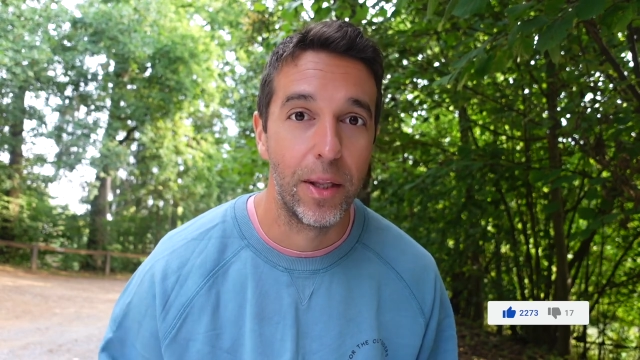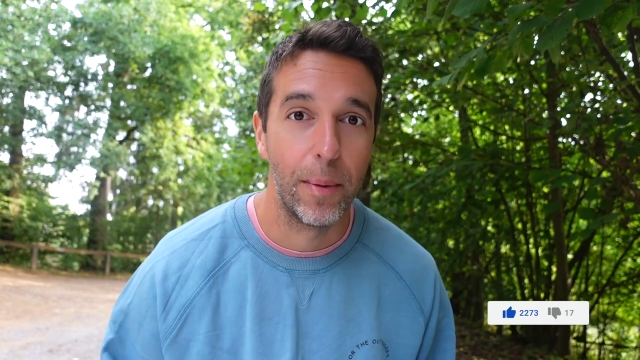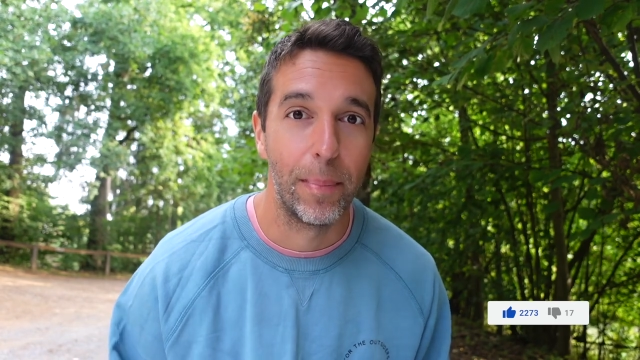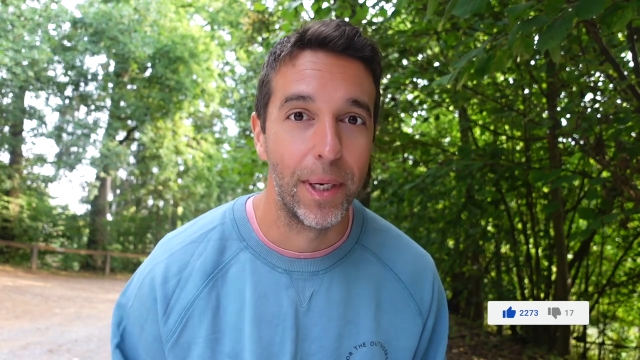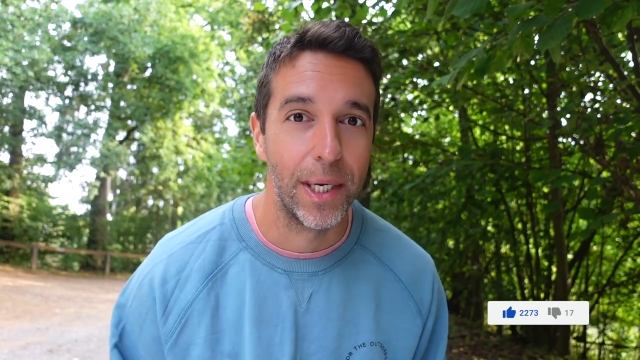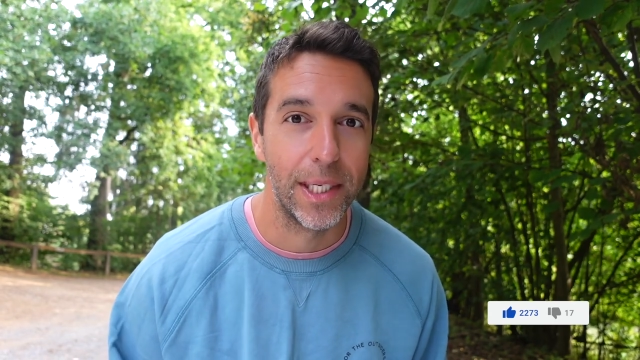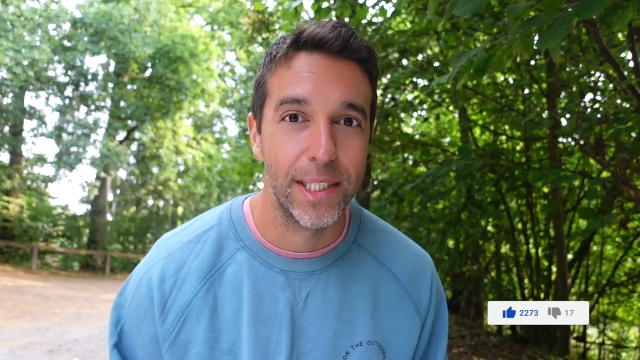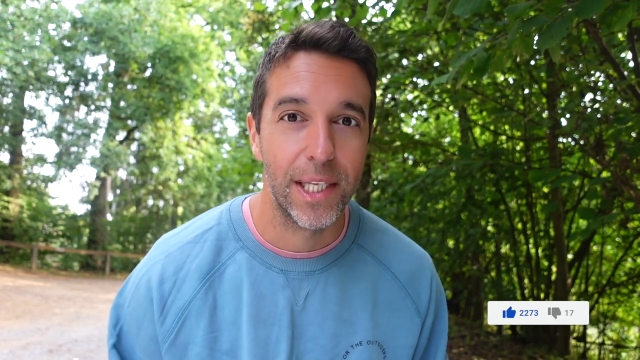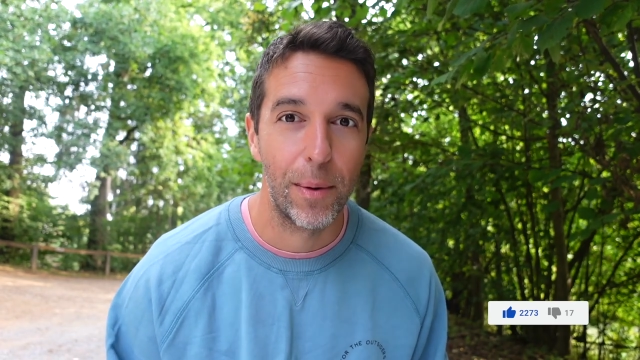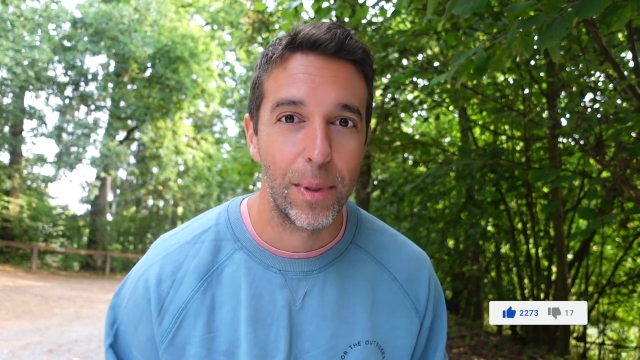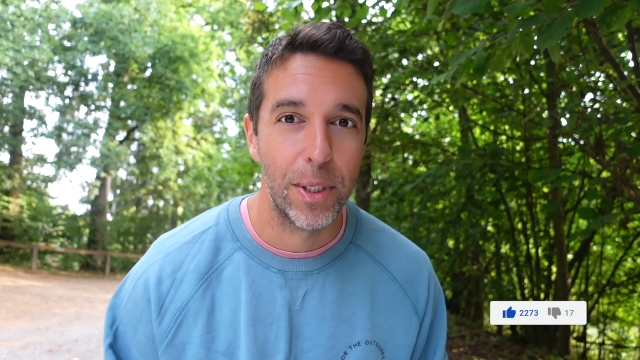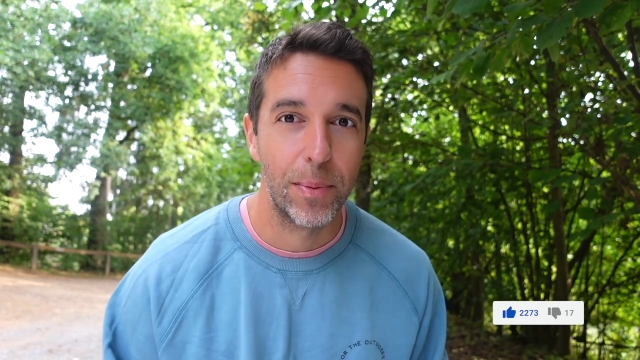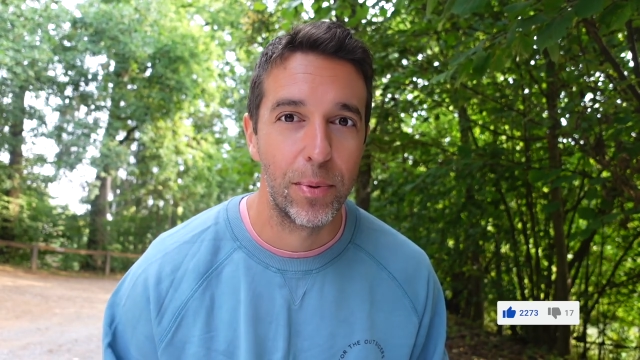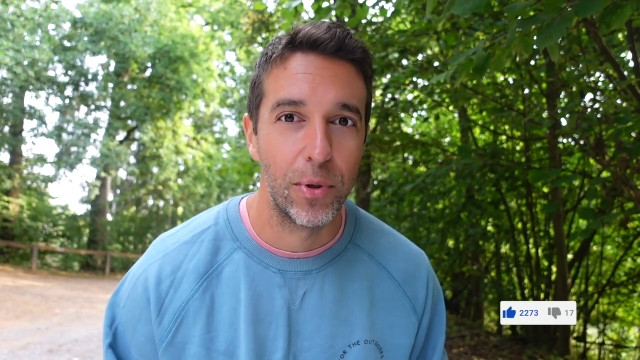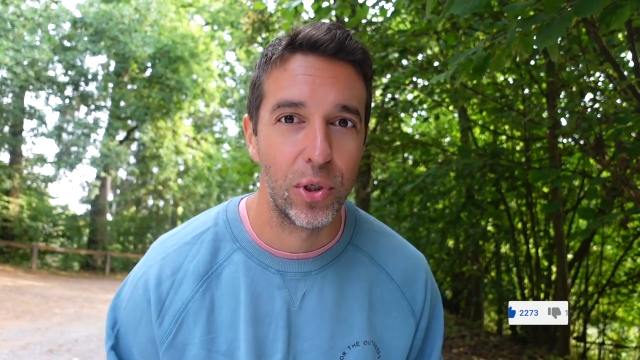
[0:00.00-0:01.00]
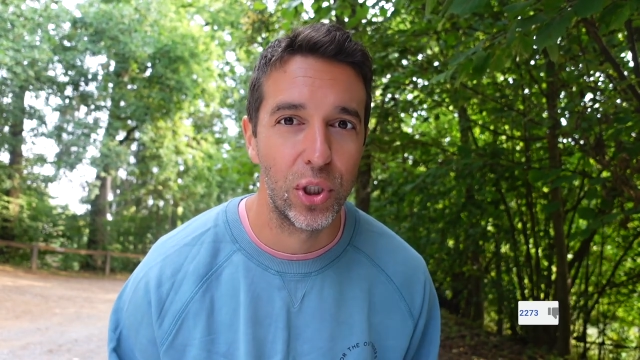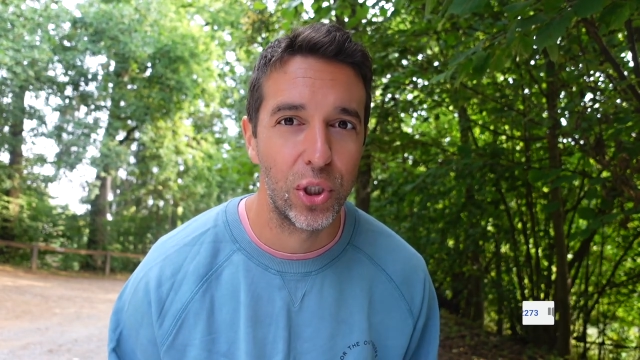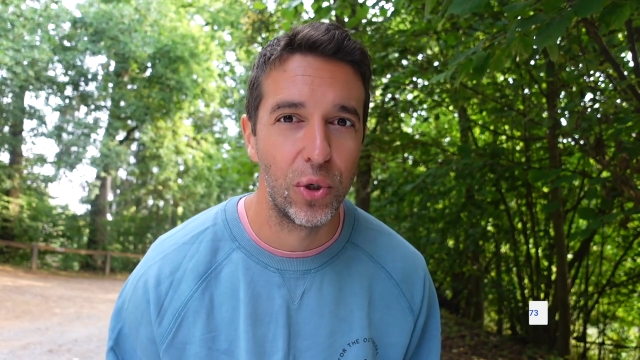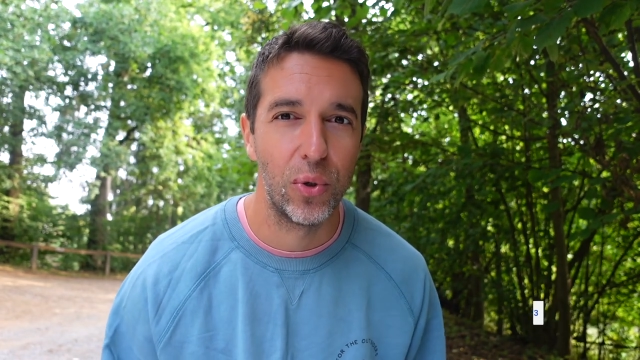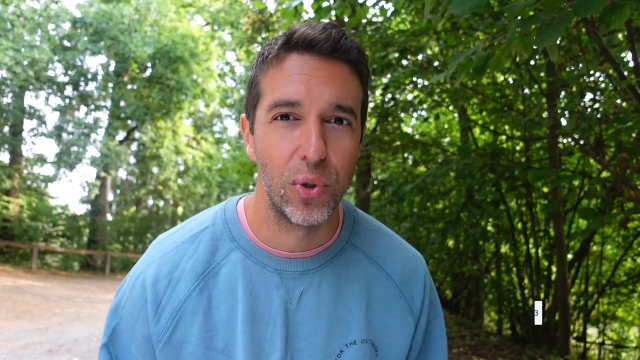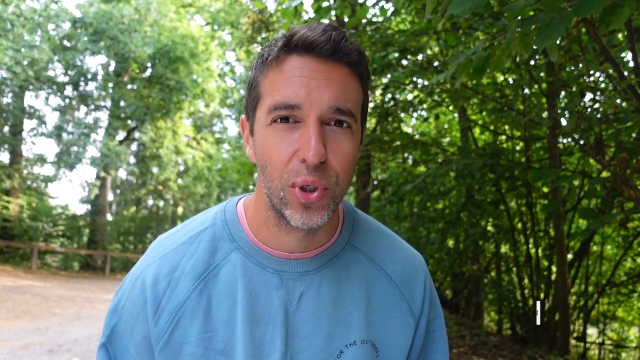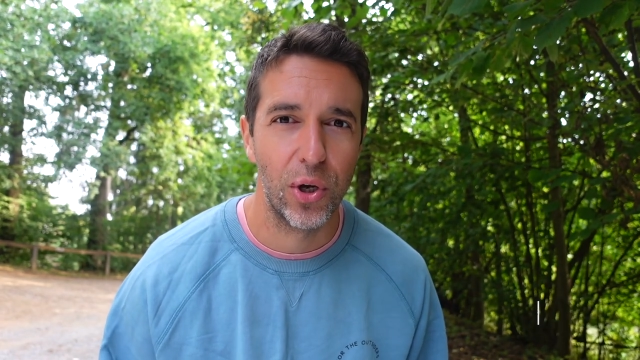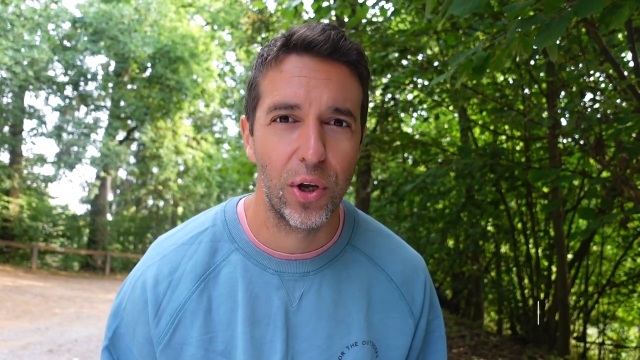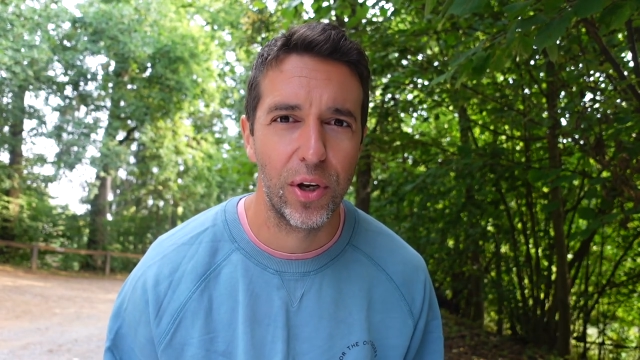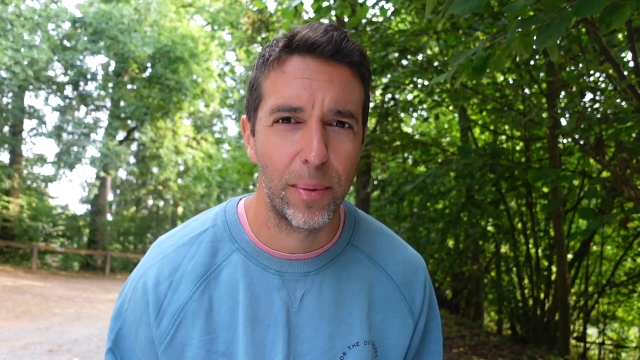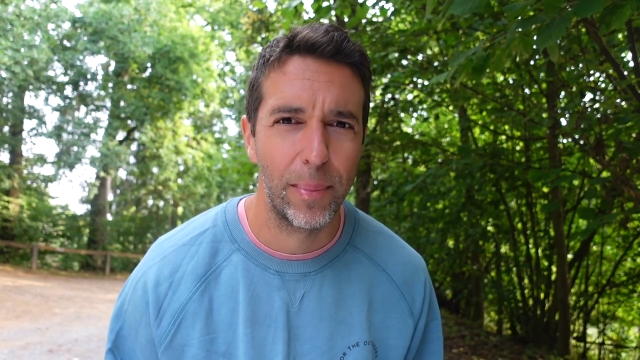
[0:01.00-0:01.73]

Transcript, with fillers: the police tell me to put shoes on.